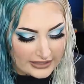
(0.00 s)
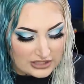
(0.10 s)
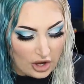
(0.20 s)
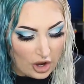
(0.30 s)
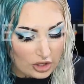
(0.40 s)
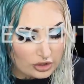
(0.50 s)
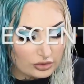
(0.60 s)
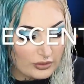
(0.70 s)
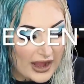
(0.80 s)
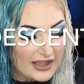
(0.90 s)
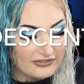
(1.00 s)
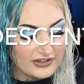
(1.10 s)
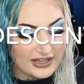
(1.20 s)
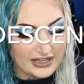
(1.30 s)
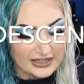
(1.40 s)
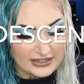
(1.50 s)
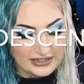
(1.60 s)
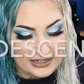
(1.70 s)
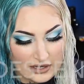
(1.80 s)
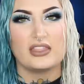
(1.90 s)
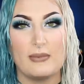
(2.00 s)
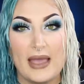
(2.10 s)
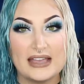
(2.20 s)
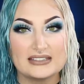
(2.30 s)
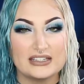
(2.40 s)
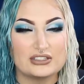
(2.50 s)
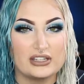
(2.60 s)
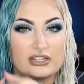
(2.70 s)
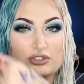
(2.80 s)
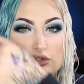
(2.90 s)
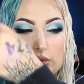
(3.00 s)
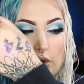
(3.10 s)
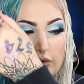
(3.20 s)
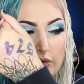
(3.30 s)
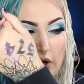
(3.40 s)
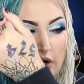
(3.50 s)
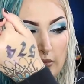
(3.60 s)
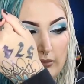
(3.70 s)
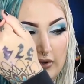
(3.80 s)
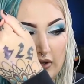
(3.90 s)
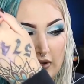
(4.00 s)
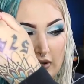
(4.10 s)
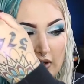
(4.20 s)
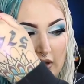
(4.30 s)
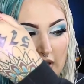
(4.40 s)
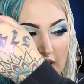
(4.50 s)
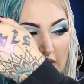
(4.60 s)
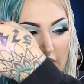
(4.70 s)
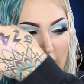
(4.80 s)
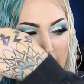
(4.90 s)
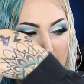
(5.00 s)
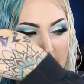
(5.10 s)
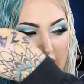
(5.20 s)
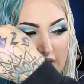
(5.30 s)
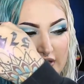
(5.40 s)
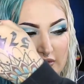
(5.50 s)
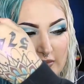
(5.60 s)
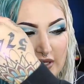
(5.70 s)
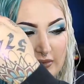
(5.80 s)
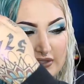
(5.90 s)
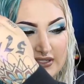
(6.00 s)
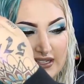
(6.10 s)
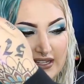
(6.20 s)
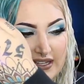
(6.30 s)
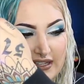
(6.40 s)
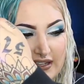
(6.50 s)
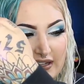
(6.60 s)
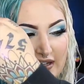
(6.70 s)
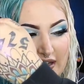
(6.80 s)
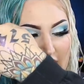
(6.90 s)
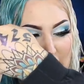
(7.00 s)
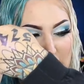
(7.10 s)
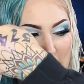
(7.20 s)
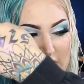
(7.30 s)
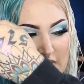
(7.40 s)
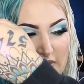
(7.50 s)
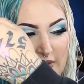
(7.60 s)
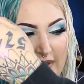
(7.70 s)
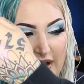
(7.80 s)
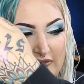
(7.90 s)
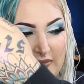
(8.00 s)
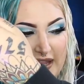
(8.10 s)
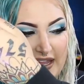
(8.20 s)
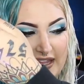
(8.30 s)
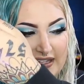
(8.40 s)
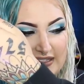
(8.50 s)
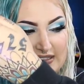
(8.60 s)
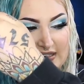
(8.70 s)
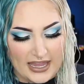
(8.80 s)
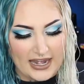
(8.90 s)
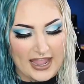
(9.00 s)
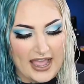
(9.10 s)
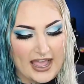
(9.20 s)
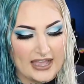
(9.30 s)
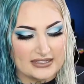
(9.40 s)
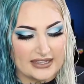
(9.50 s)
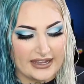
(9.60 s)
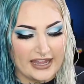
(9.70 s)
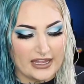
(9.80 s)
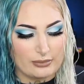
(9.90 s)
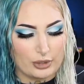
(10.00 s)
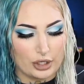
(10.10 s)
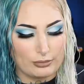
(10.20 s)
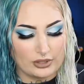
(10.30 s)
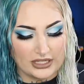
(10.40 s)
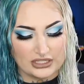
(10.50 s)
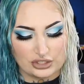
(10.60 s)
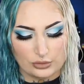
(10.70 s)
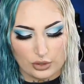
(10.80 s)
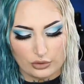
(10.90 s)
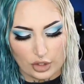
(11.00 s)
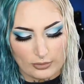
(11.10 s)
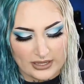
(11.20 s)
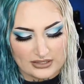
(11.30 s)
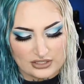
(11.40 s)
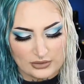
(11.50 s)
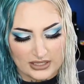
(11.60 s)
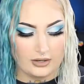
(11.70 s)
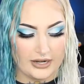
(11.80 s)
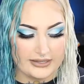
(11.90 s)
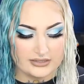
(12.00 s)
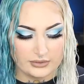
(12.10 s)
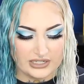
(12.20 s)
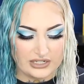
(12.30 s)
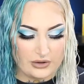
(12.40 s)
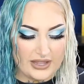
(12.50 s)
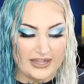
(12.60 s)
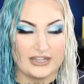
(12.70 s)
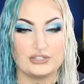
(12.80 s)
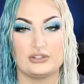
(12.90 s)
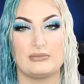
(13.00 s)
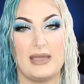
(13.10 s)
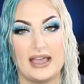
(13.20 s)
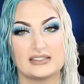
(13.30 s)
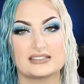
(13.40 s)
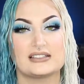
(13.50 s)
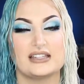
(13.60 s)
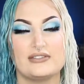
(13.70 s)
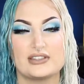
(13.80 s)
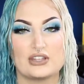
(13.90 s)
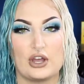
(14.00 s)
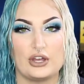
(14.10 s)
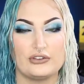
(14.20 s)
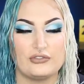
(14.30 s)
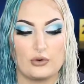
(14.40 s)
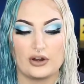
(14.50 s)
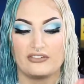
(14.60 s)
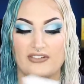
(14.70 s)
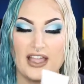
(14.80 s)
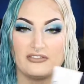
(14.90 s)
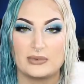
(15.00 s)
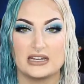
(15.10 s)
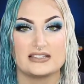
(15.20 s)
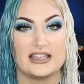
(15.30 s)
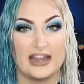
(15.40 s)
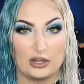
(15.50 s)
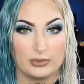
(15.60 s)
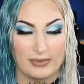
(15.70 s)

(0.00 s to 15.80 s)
it's holographic. The mask is like duochrome. I don't know if you can, you guys will be able to see it. I just rubbed some on the back of my hand and it has like a purpley duochrome hint to it. All right, so we're gonna go ahead and do the mask, leave this on for five minutes and I'll be